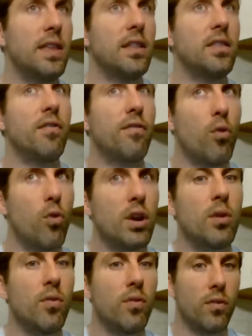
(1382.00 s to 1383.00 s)
They had the
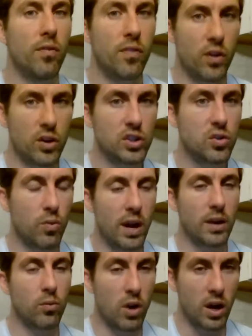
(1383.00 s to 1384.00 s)
41st
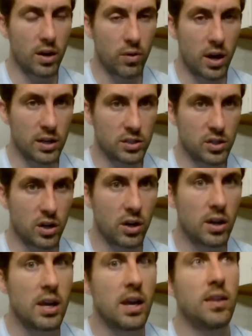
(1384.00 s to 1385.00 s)
ranked
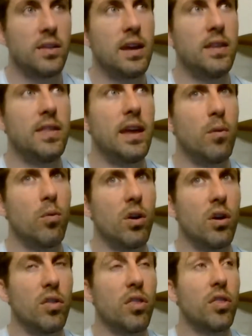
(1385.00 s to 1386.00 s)
roster. Then they
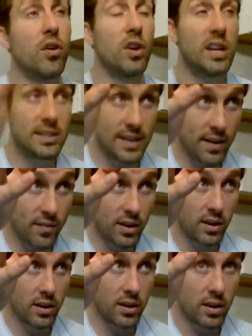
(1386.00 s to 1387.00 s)
were
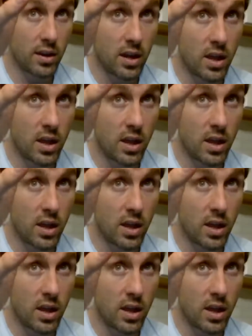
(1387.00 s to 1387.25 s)
37,